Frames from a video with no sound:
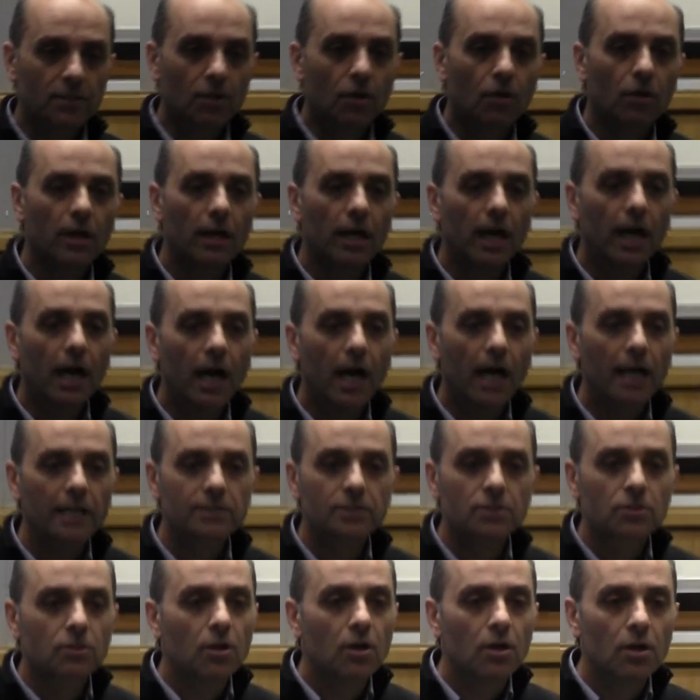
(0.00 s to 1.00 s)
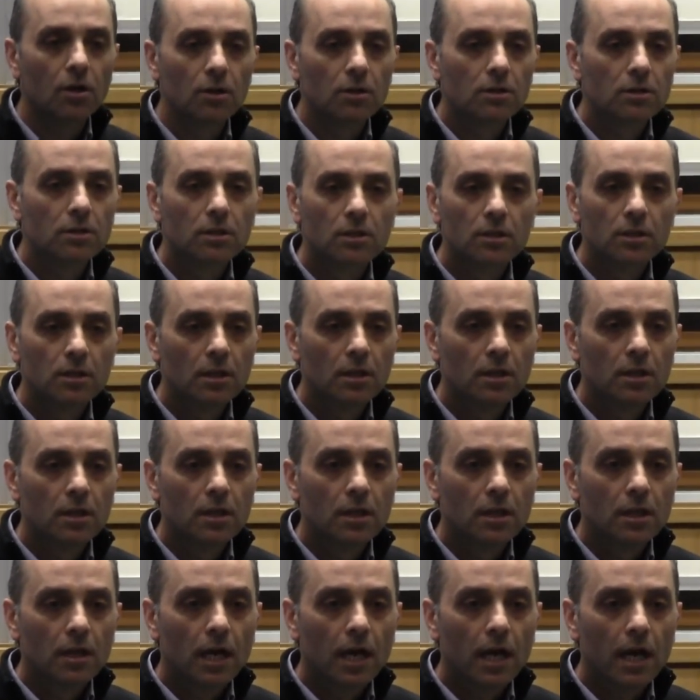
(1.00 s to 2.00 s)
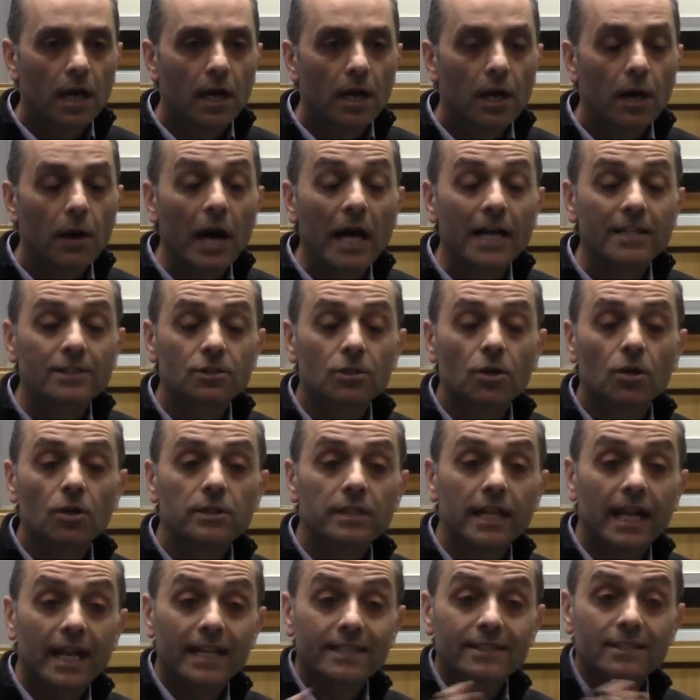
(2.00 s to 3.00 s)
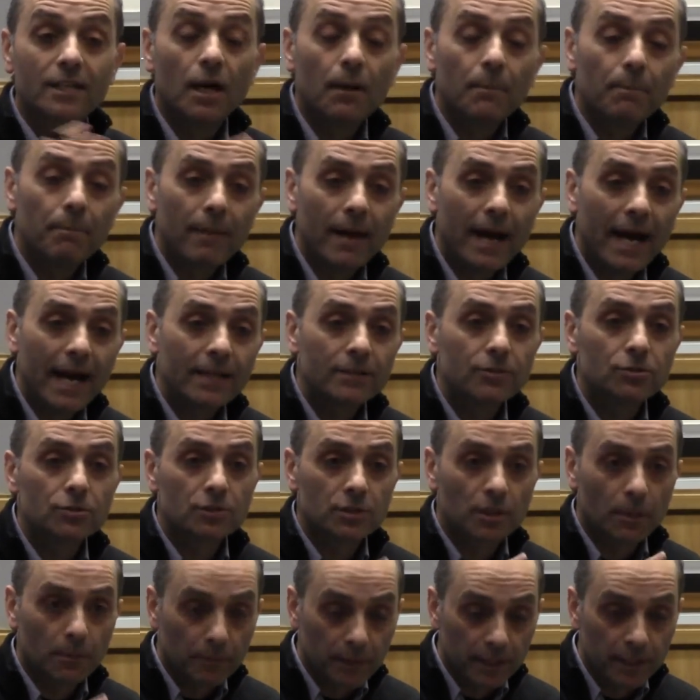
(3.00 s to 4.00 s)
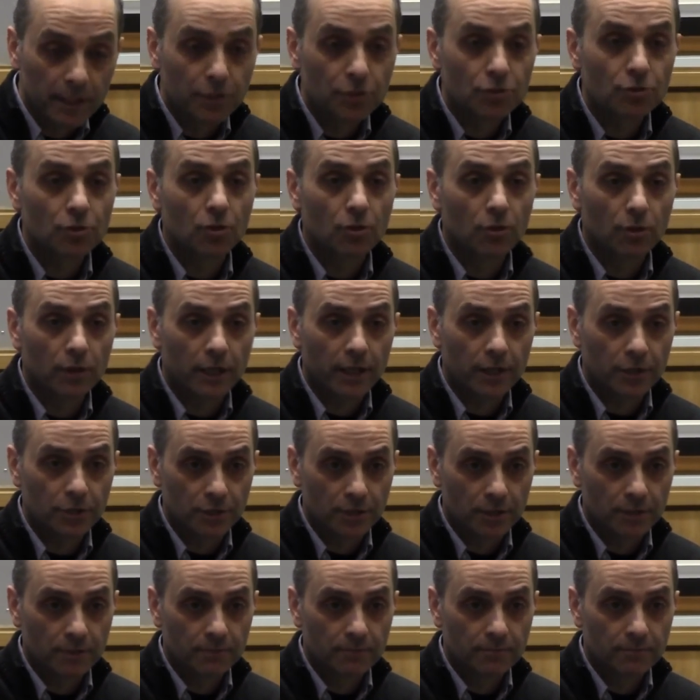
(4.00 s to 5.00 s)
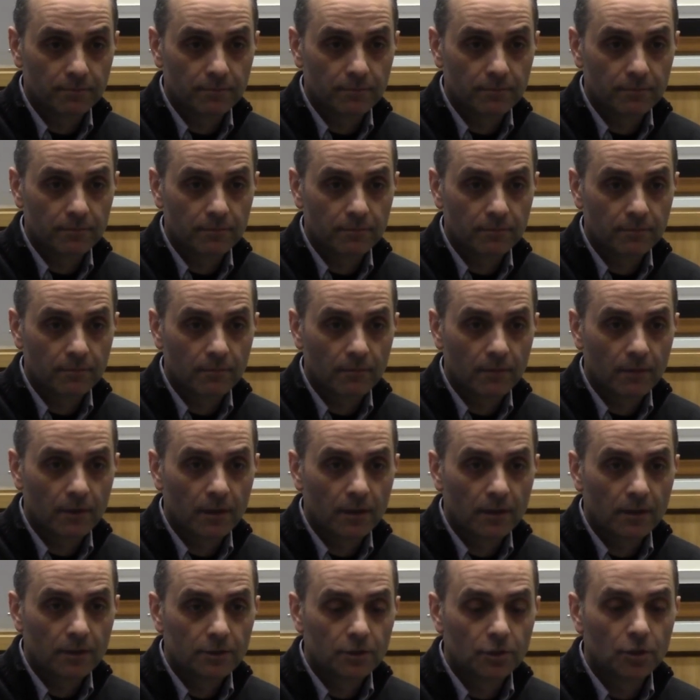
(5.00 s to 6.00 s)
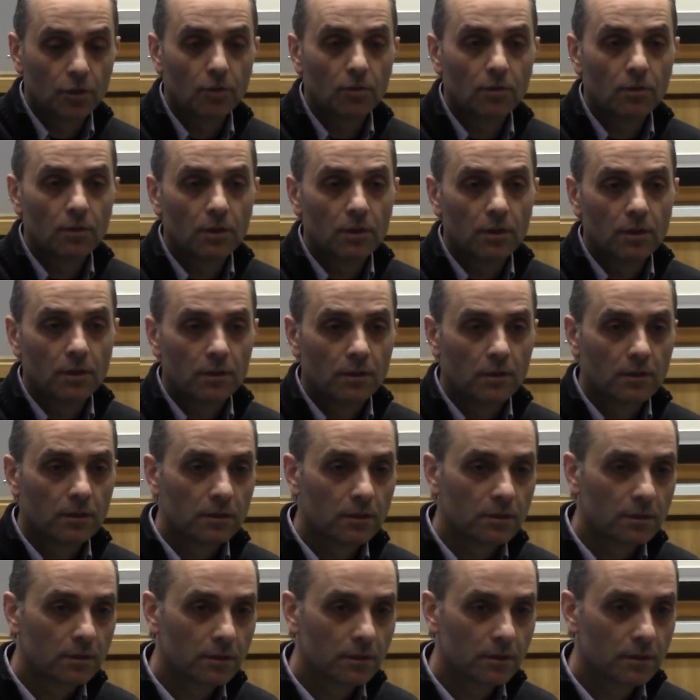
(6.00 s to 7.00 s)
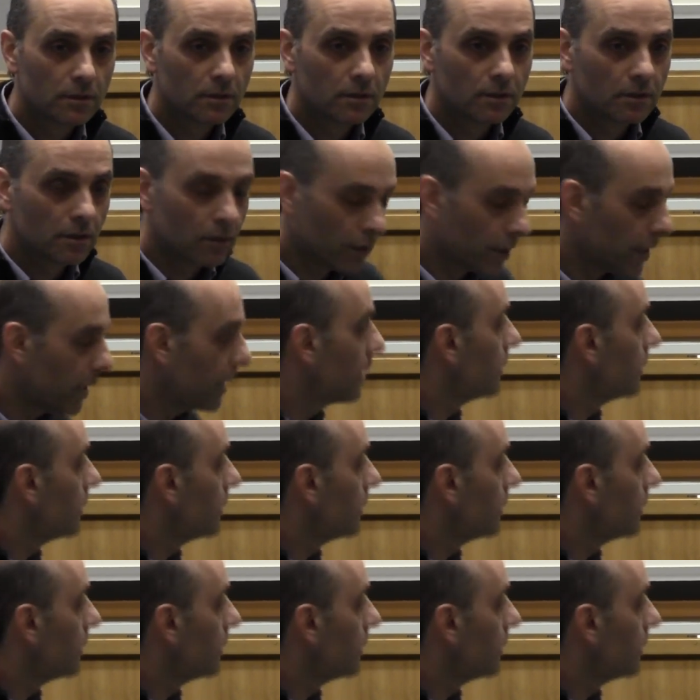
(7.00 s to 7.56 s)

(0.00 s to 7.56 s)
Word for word: long as long as that has come back to some initial location. So. I guess that's what I'm okay.